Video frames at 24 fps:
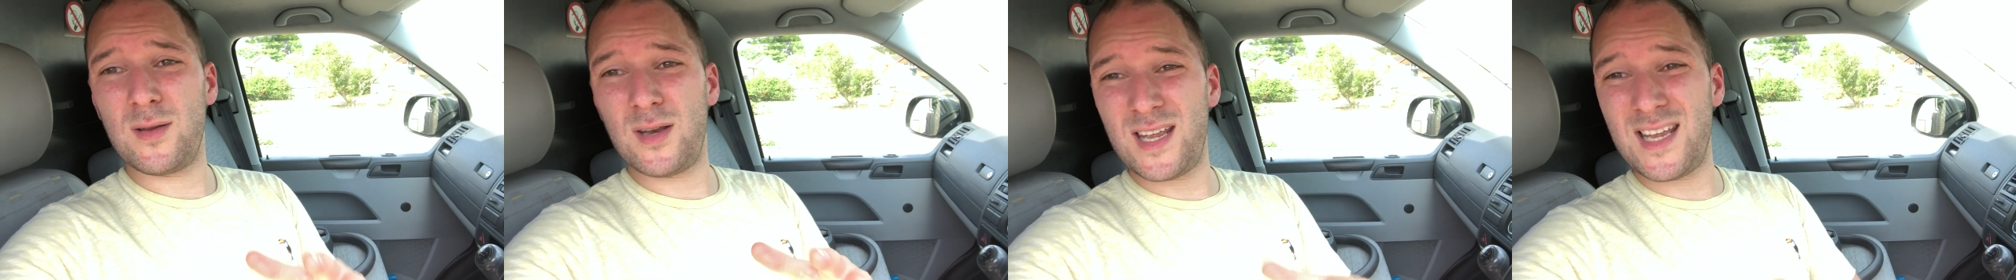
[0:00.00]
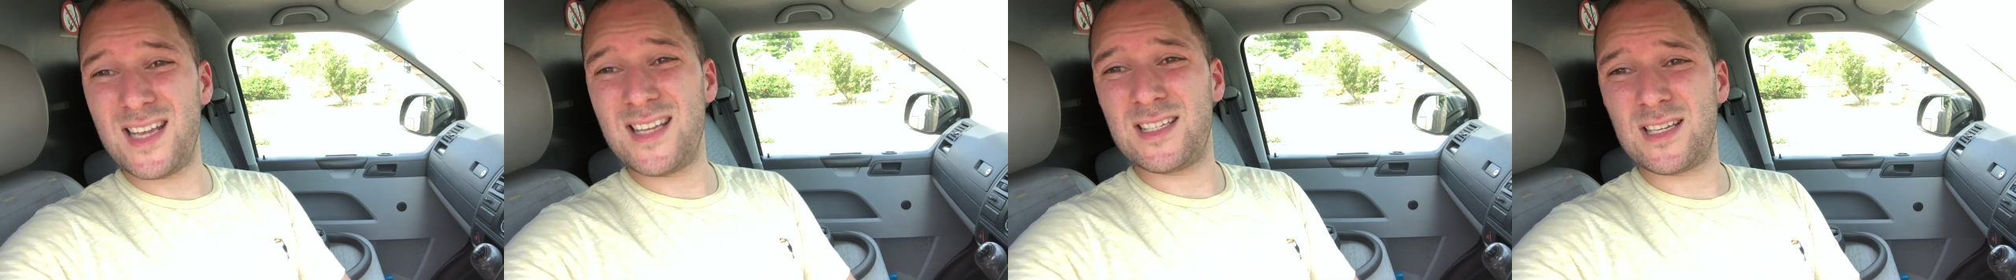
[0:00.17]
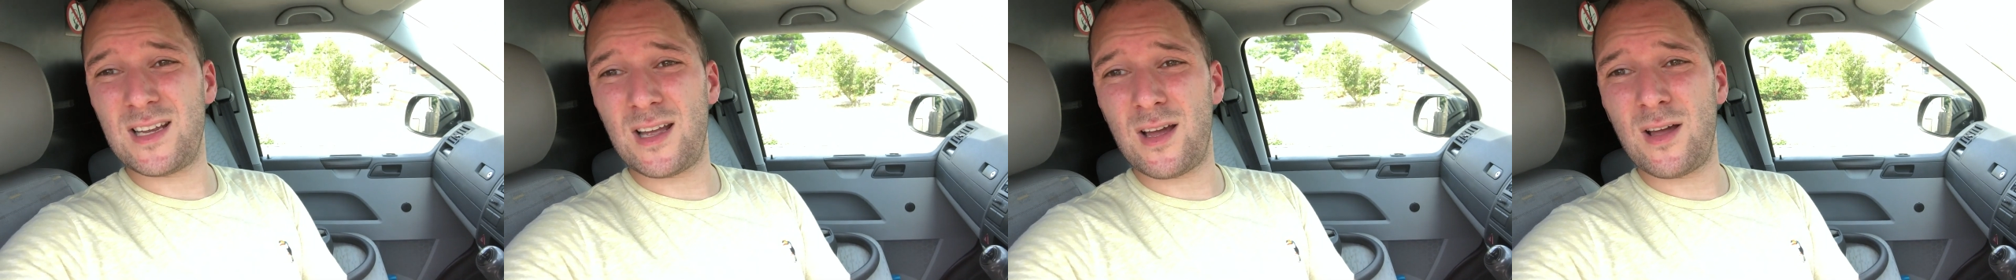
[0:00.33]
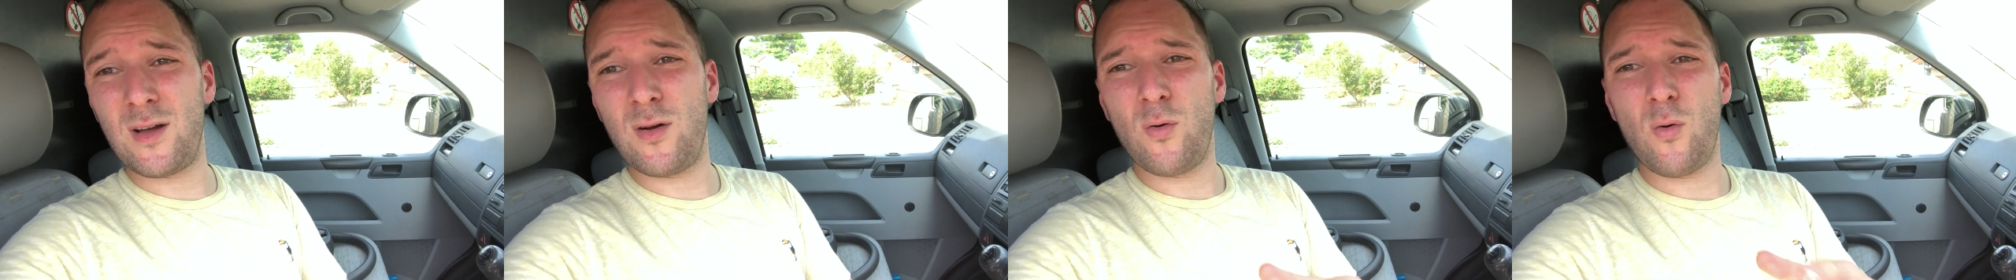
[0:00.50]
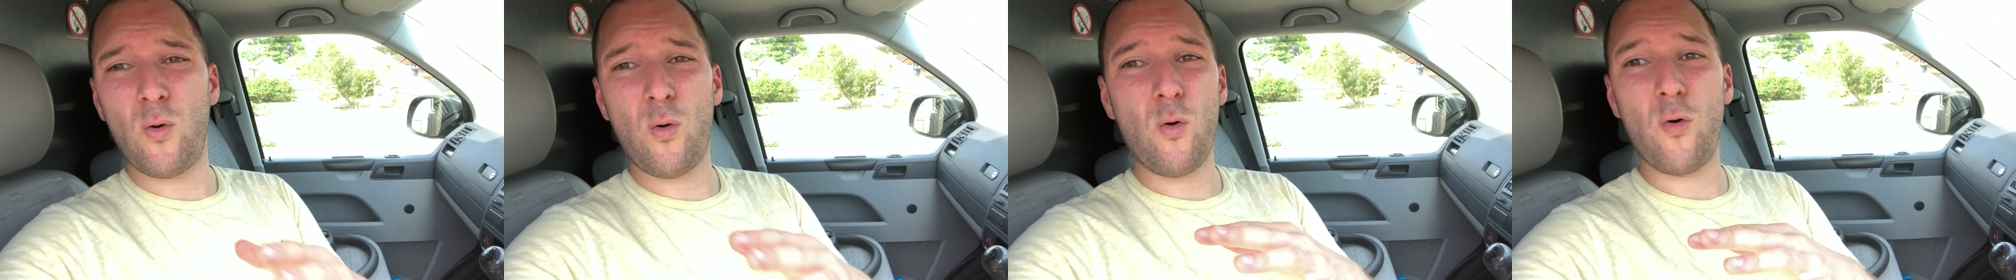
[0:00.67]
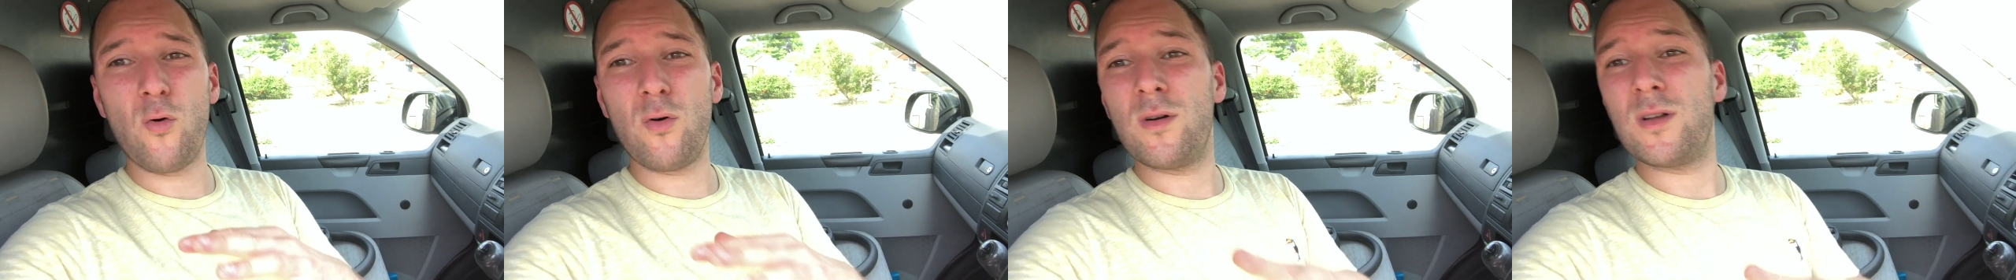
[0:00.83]
easier,
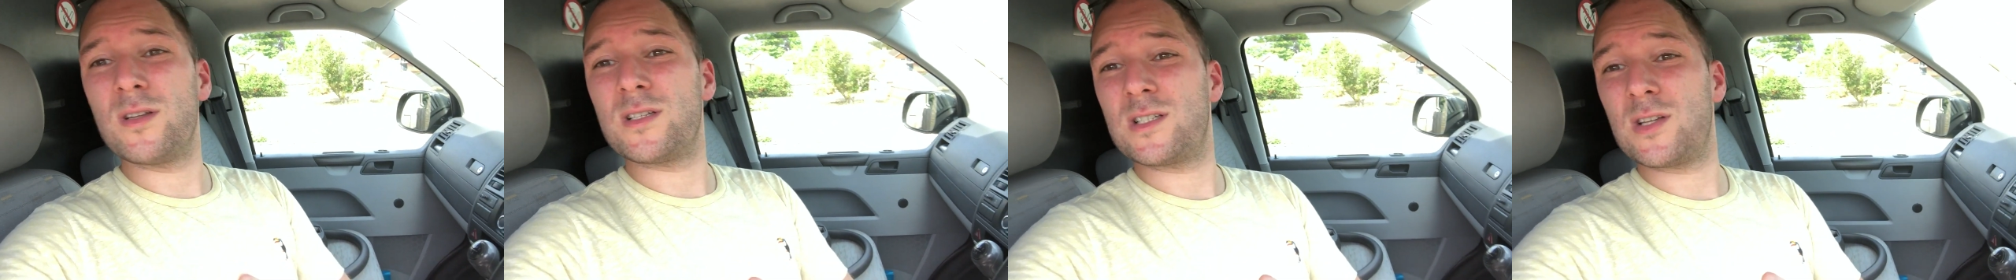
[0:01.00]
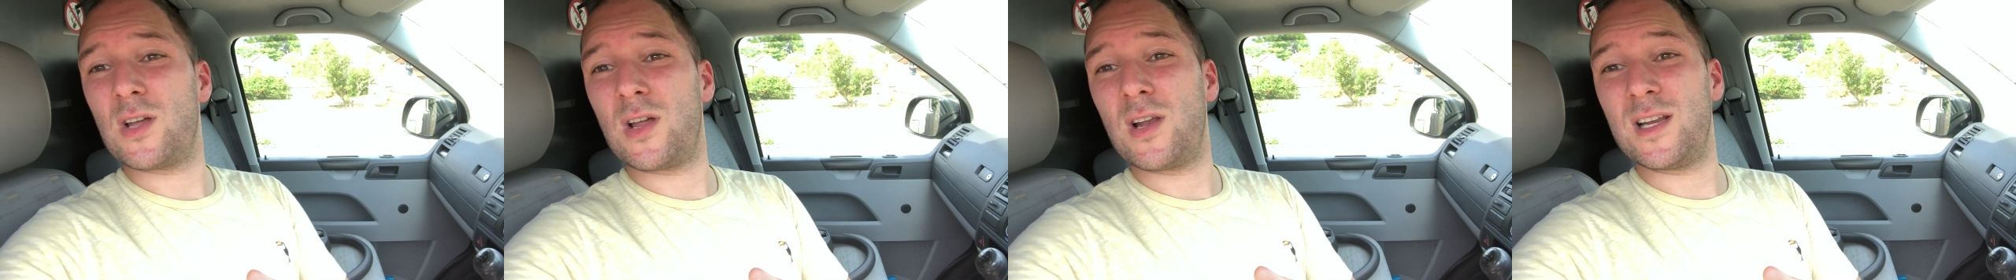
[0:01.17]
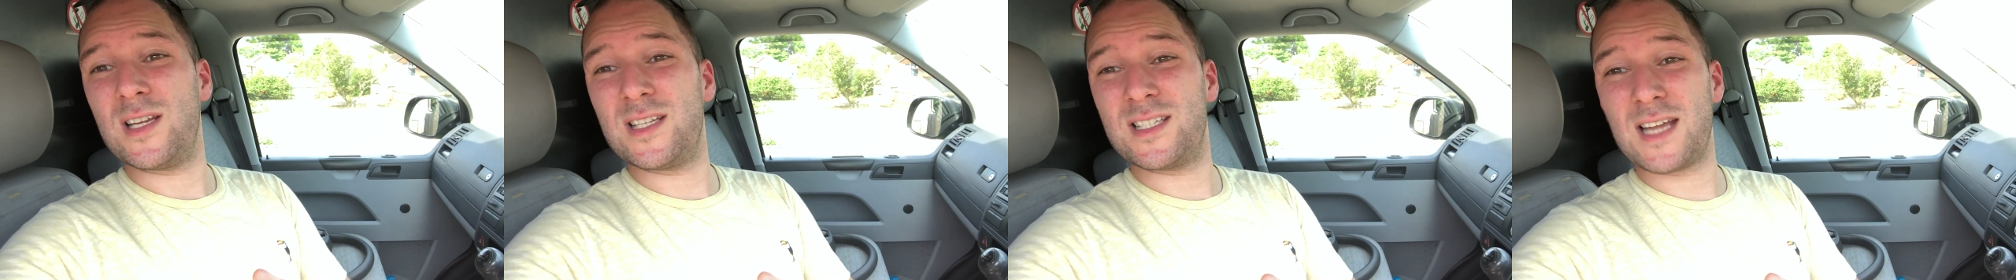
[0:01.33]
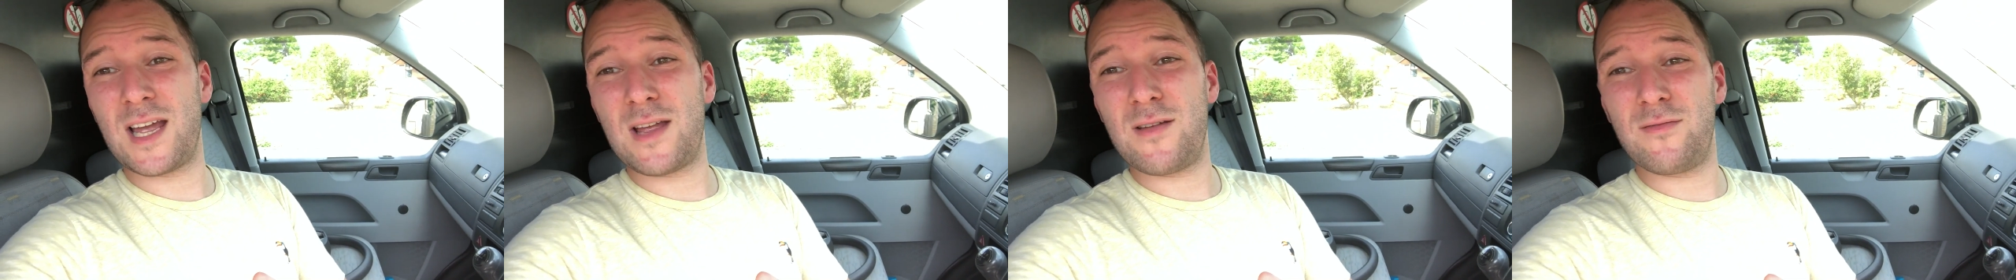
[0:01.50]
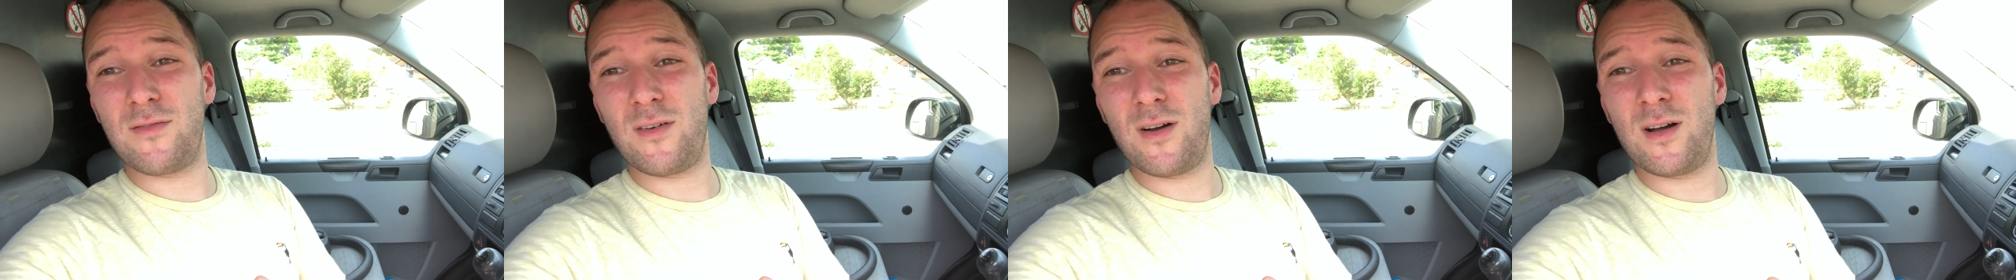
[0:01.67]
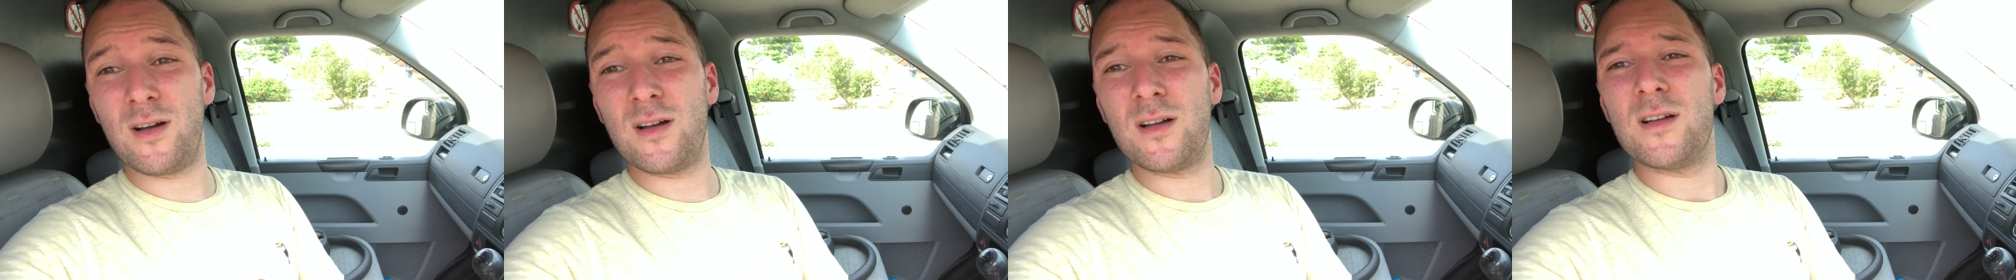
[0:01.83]
or certainly
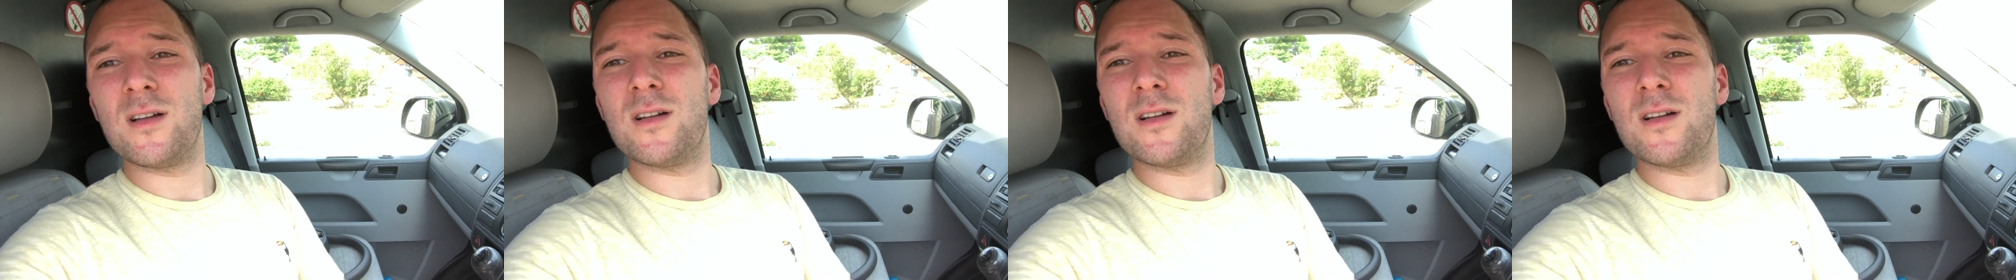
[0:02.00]
safer,